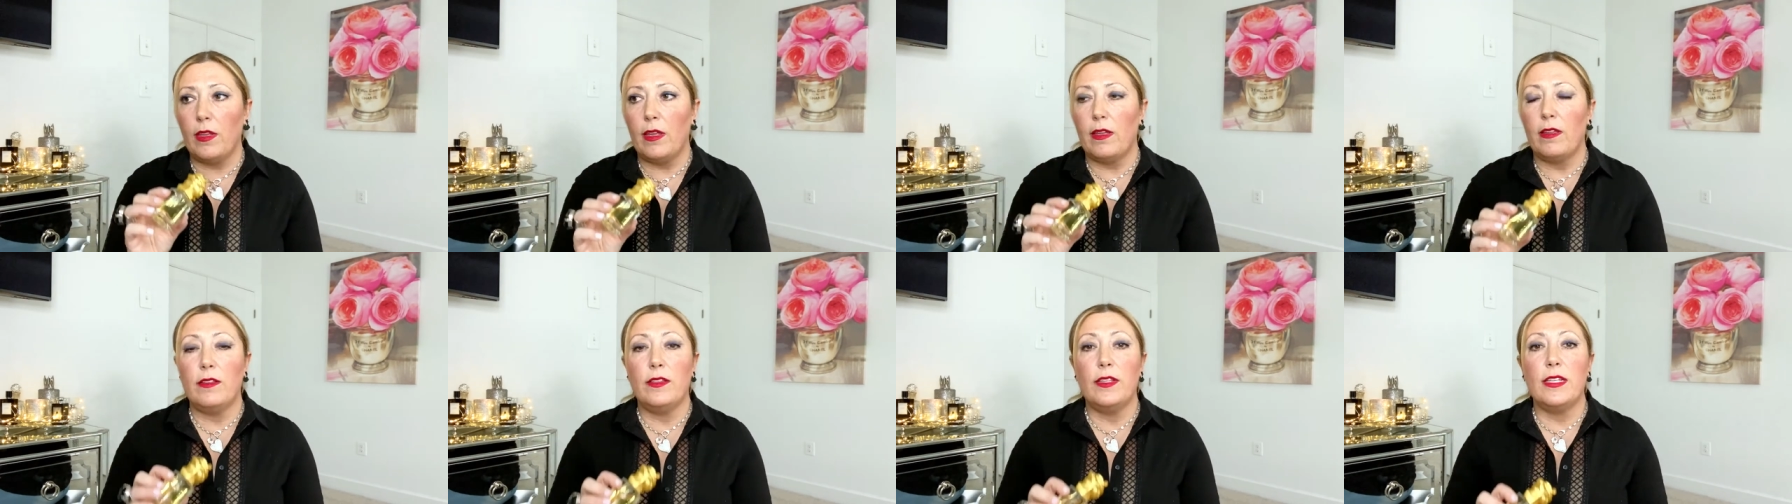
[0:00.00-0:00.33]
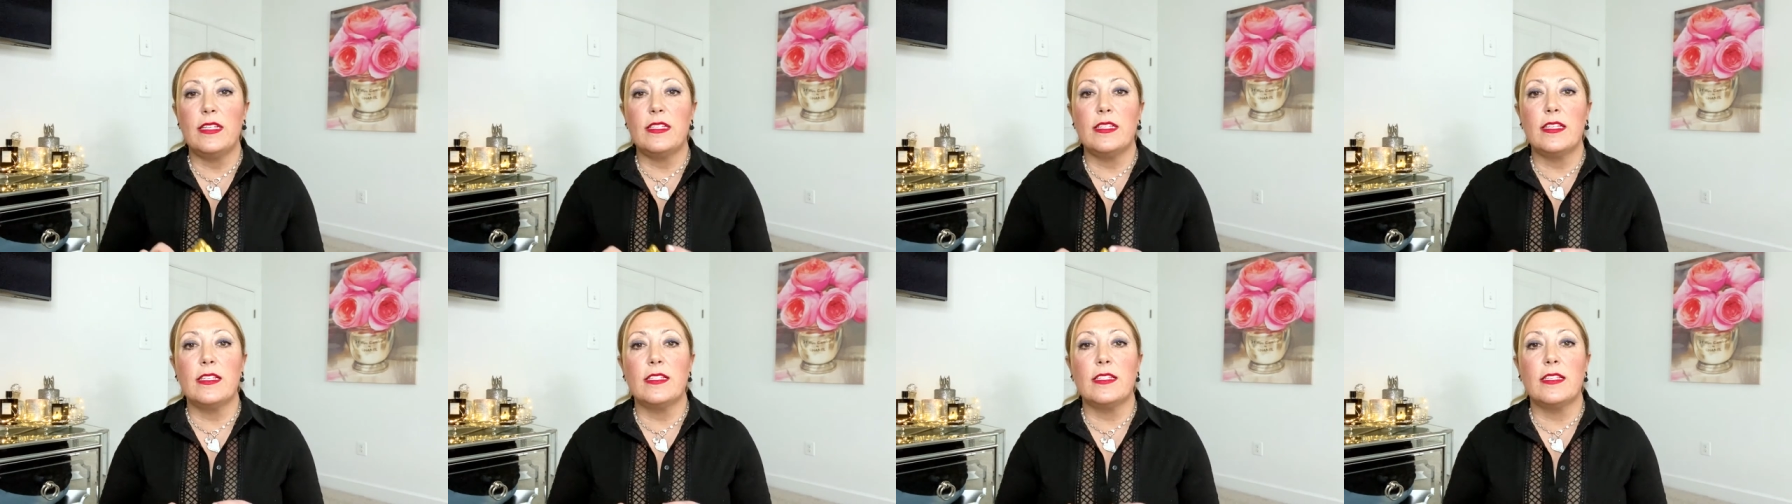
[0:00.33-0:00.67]

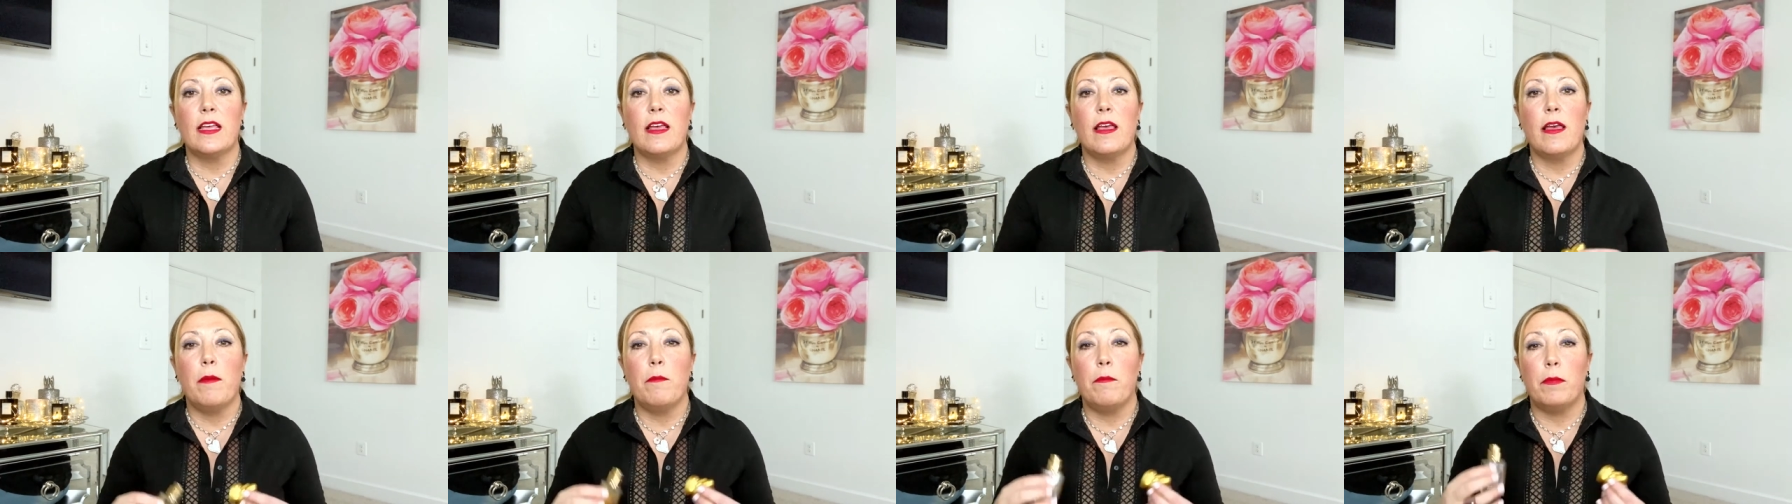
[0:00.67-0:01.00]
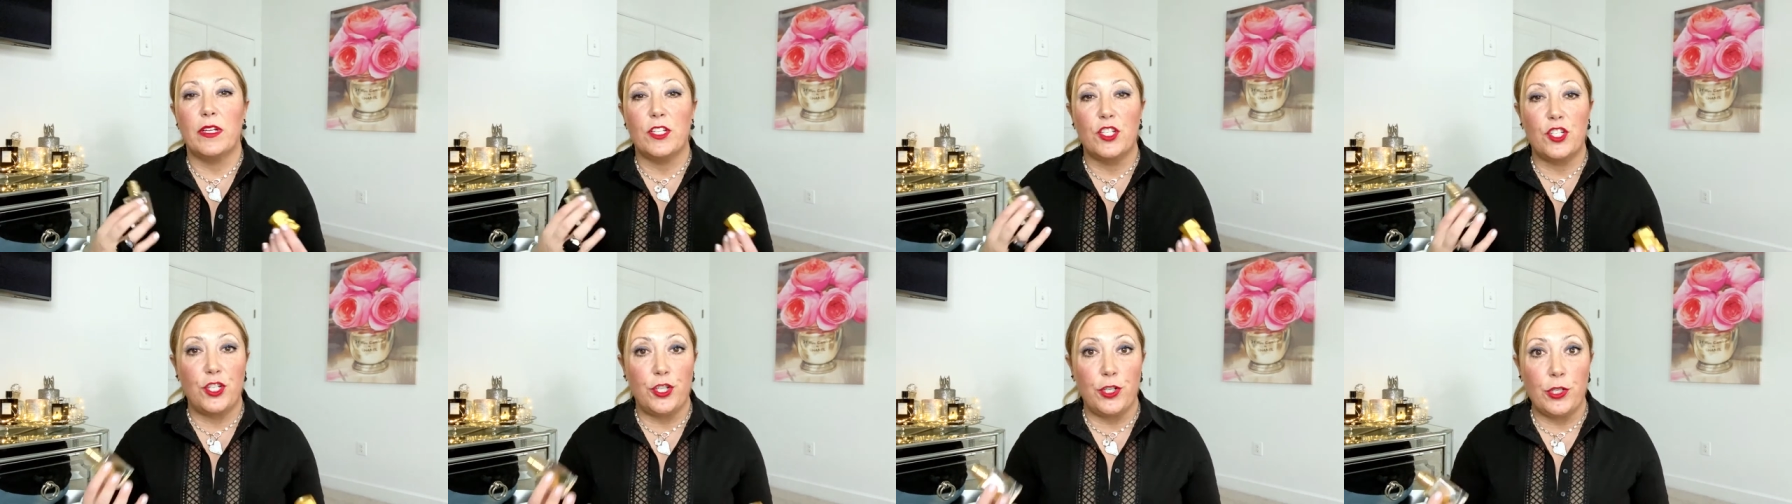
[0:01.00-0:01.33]
This is
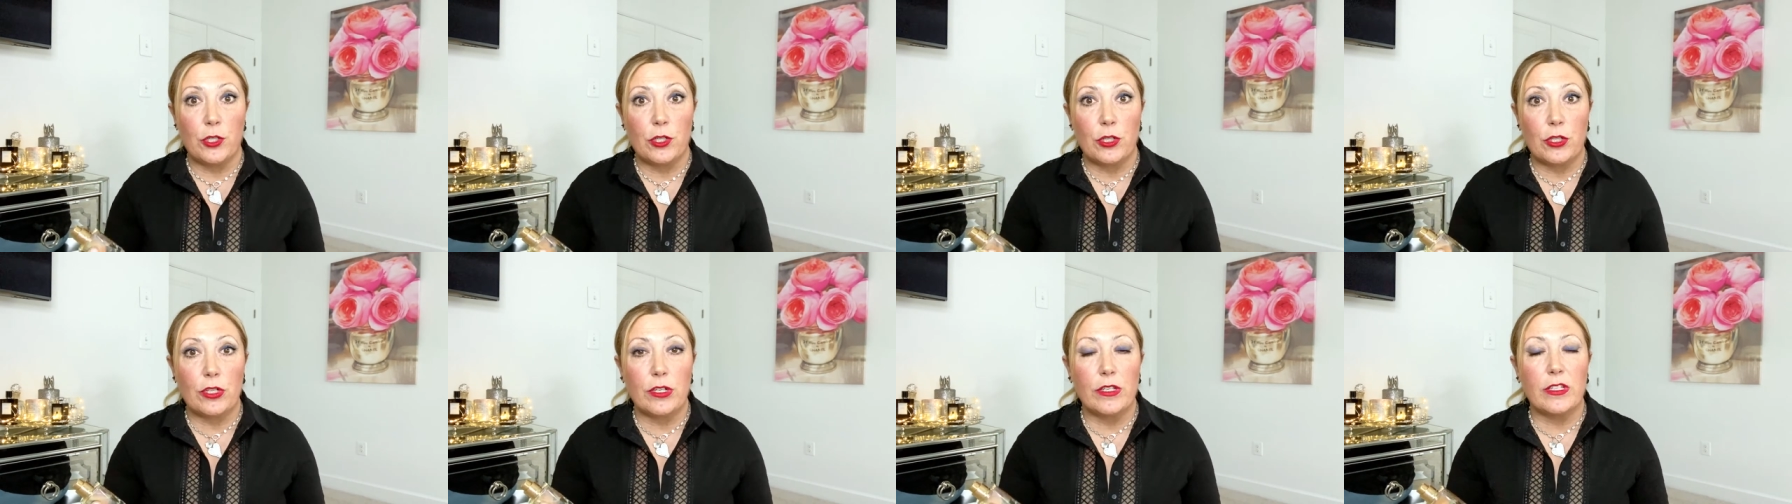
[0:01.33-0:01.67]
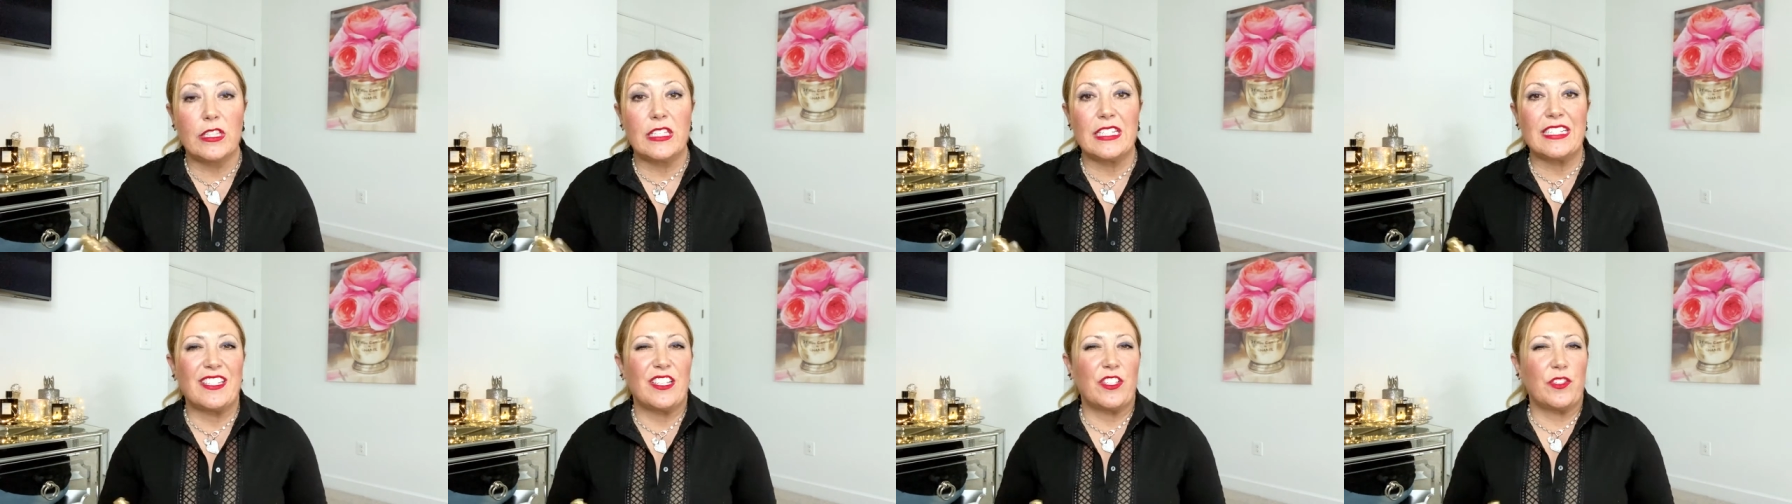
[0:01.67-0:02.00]
mature,
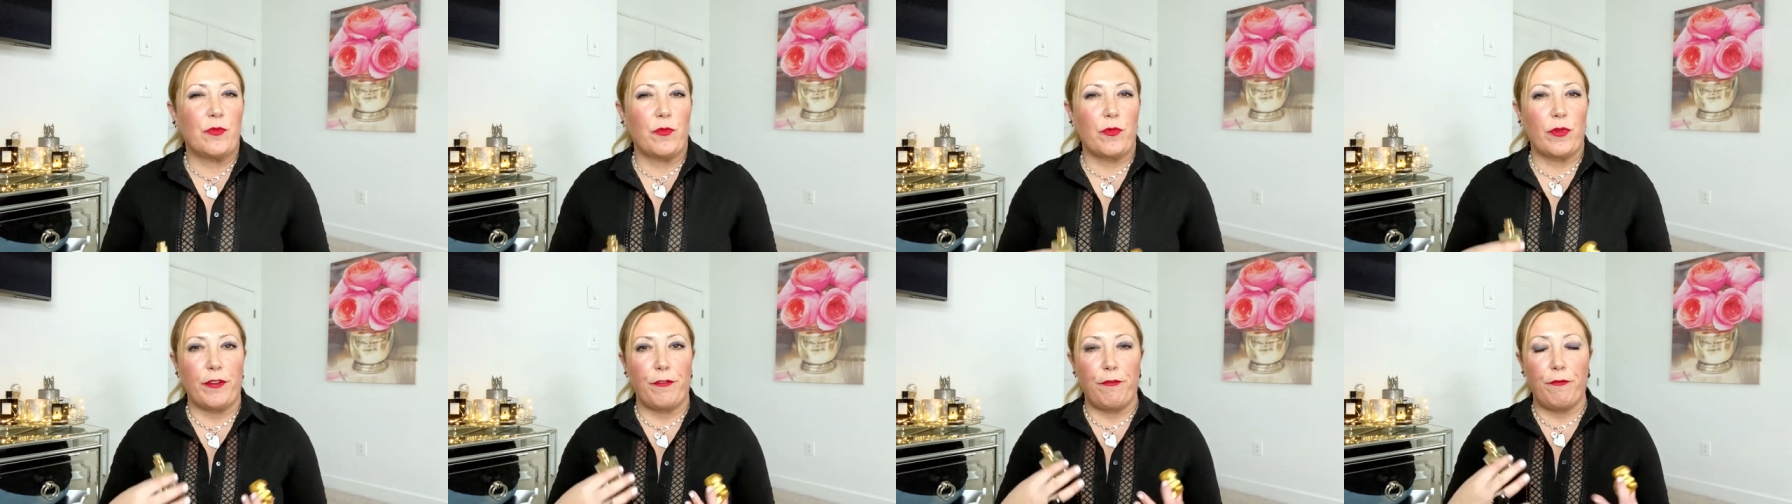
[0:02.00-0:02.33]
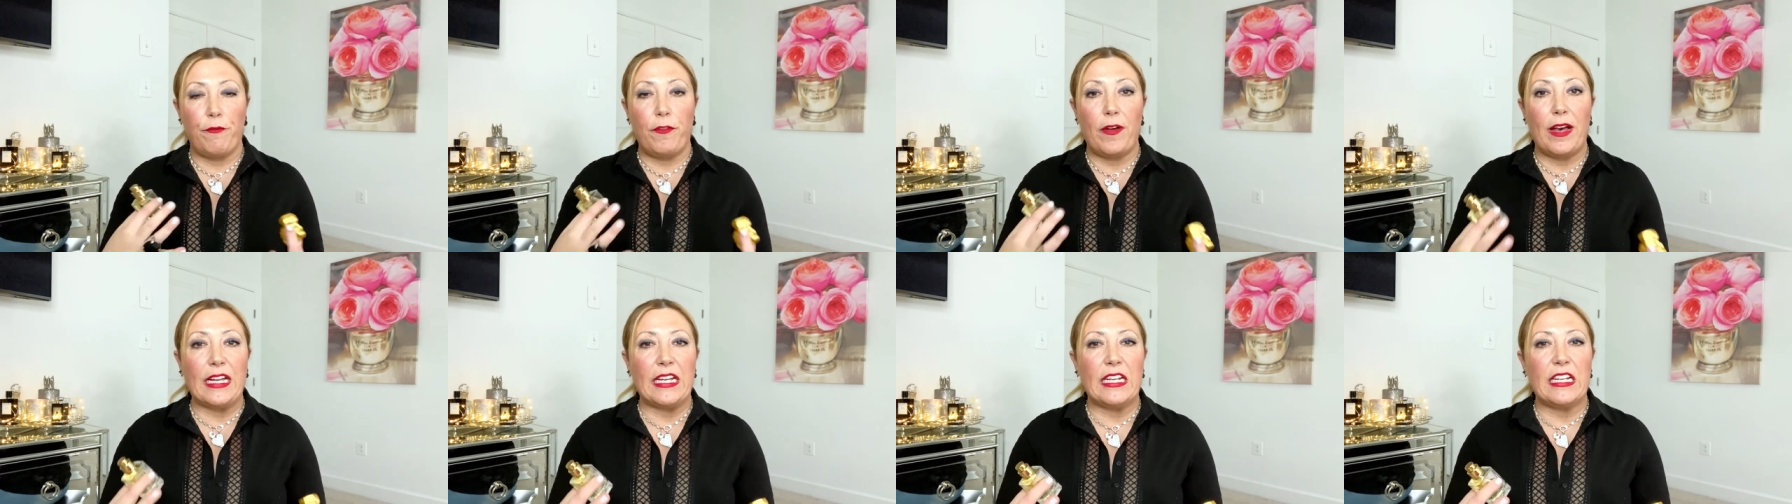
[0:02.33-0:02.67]
this is
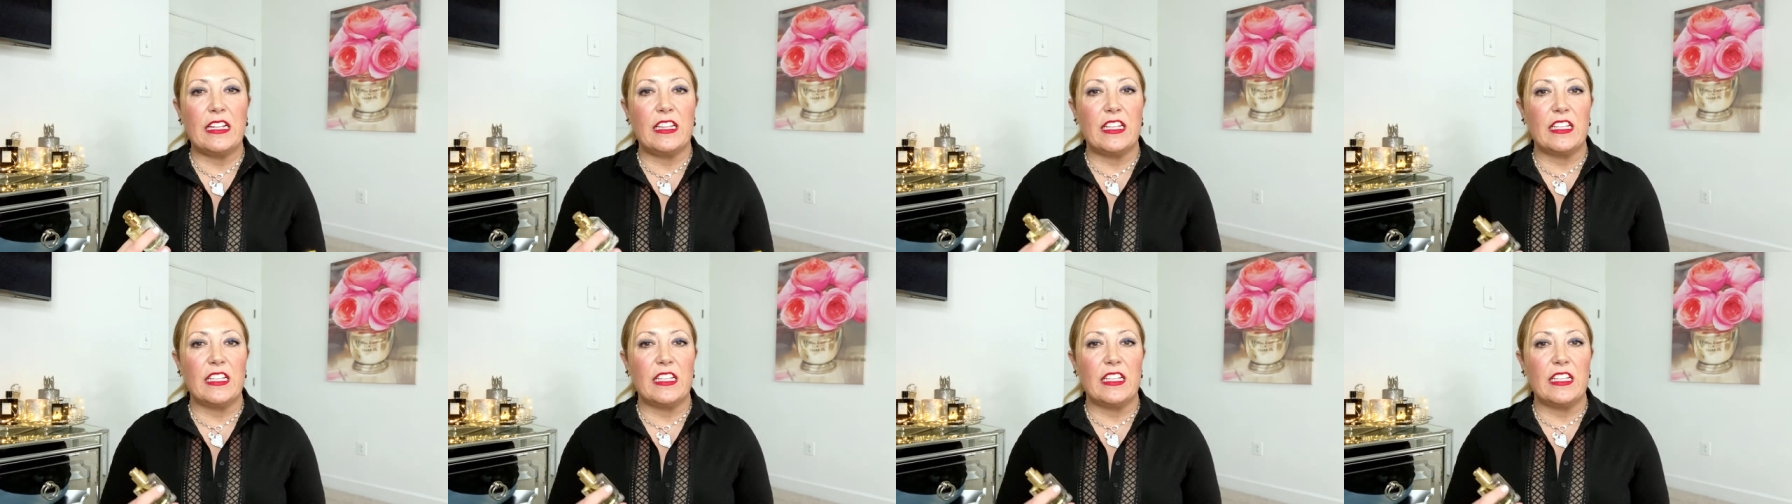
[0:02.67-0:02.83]
refined,